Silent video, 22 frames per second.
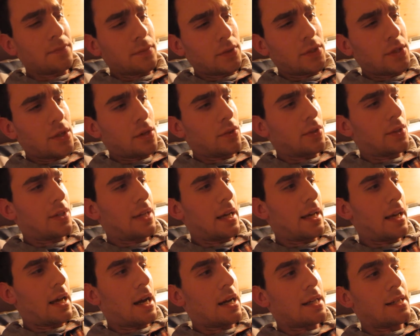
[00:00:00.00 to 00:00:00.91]
So
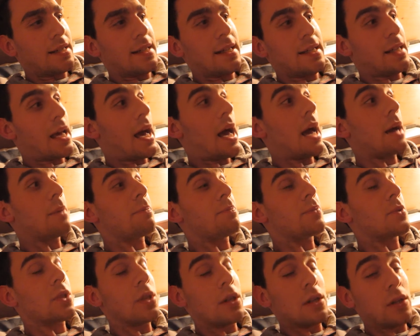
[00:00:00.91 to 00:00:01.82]
today I did
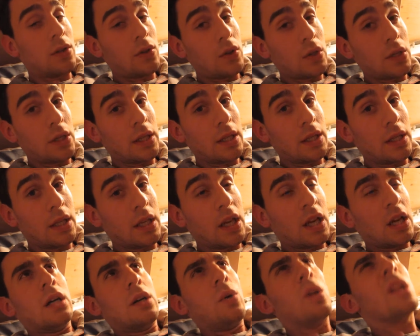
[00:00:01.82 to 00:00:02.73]
absolutely,
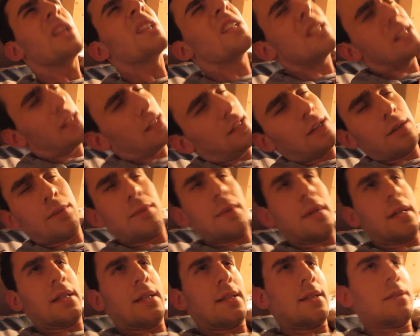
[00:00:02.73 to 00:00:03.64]
well, it is a little
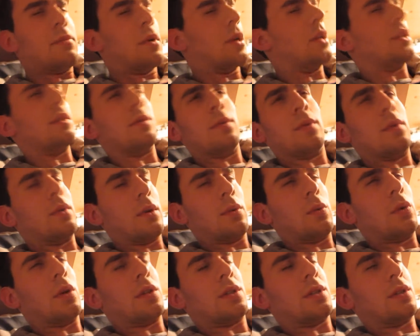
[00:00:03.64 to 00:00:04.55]
bit, but it
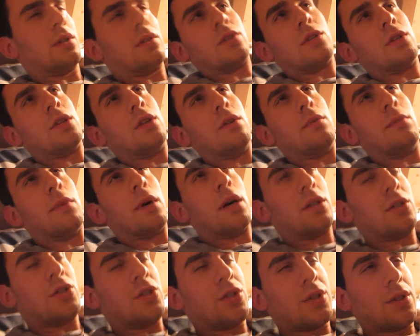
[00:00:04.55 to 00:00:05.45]
wasn't too
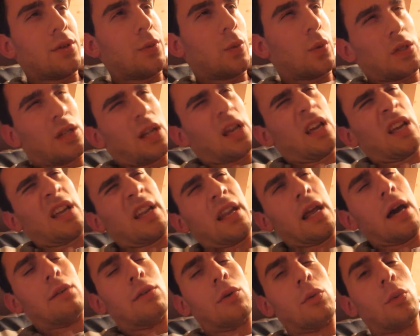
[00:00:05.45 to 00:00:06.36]
much. It was like an
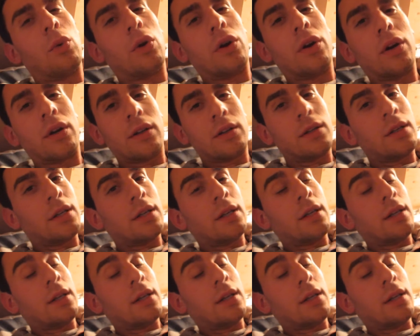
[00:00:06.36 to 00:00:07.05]
hour work.